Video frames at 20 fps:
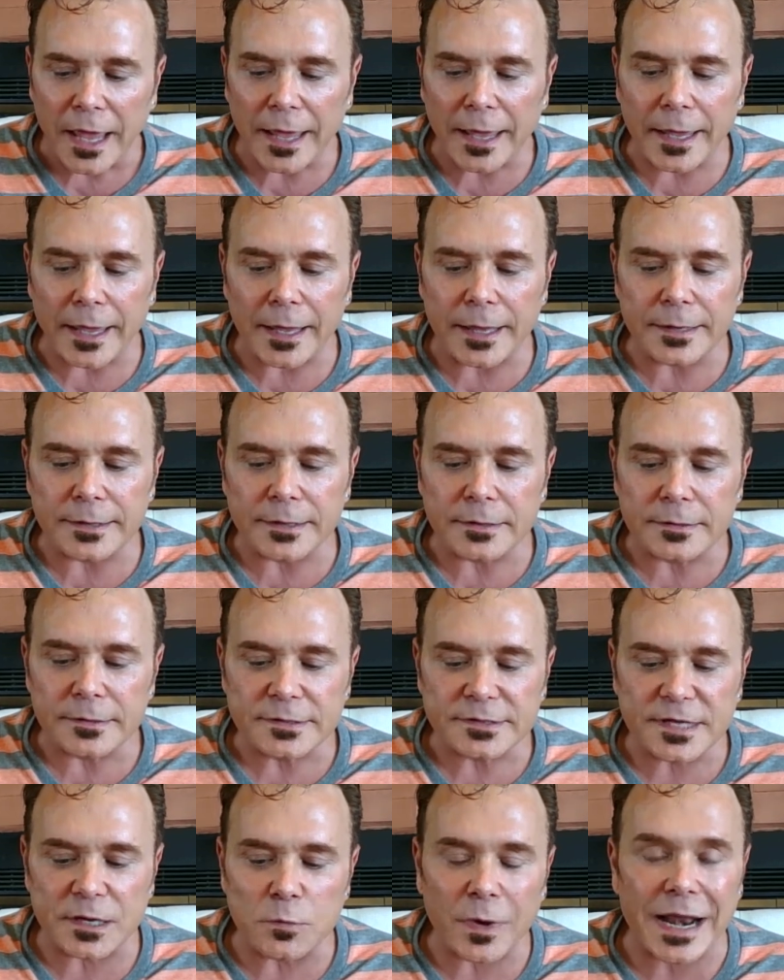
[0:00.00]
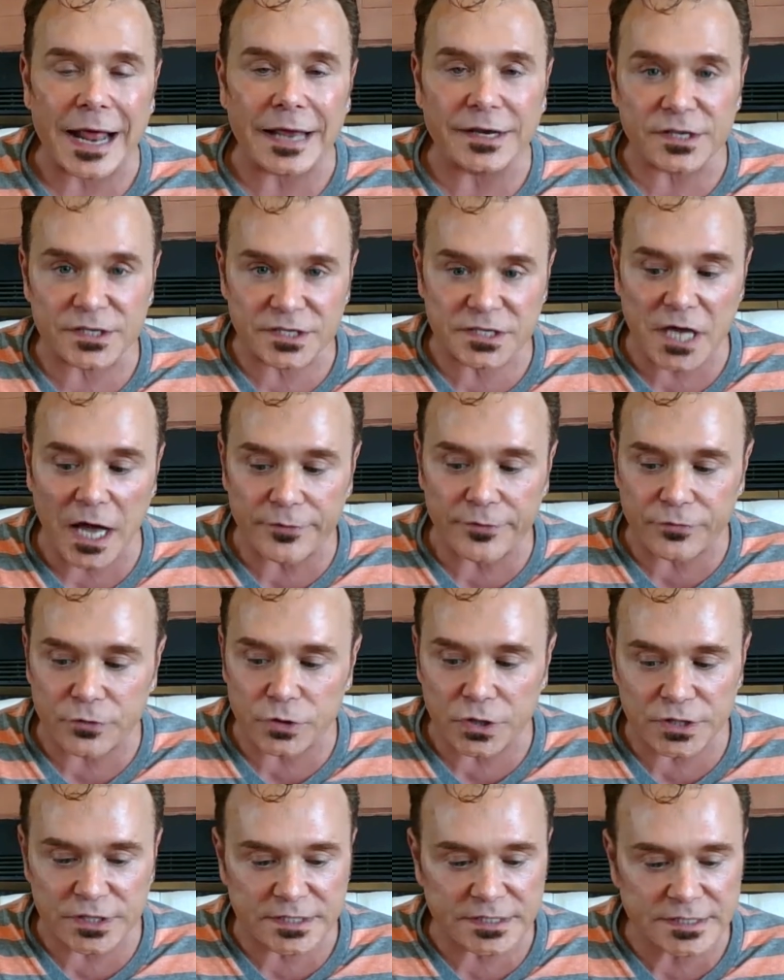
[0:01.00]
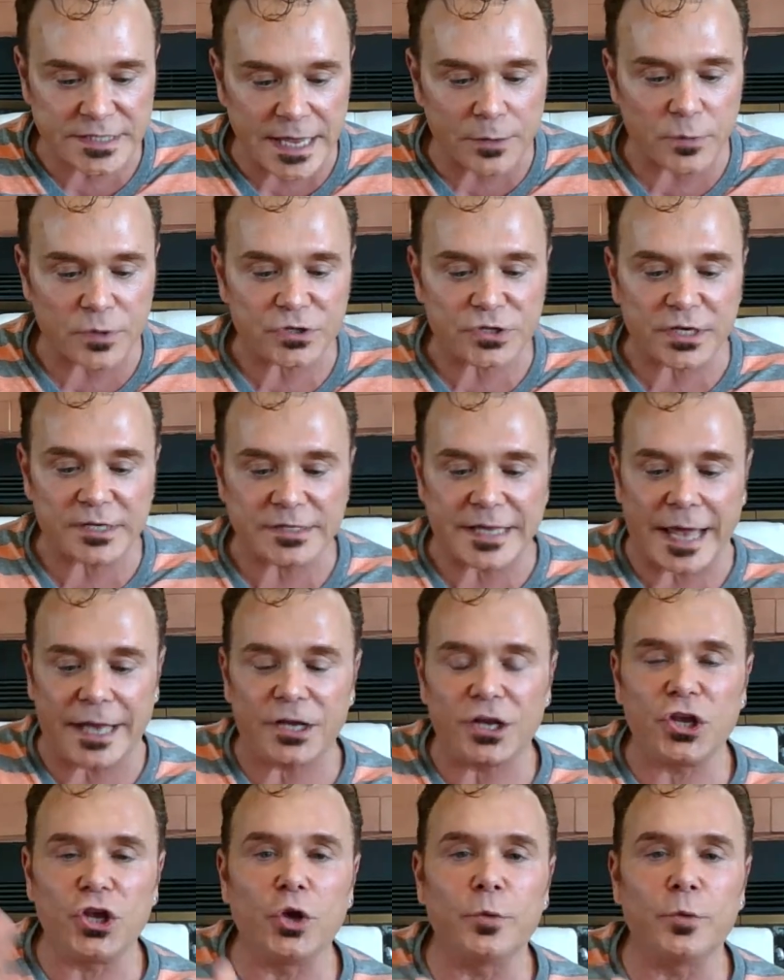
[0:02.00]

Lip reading: And see, what I discovered or distinguished is that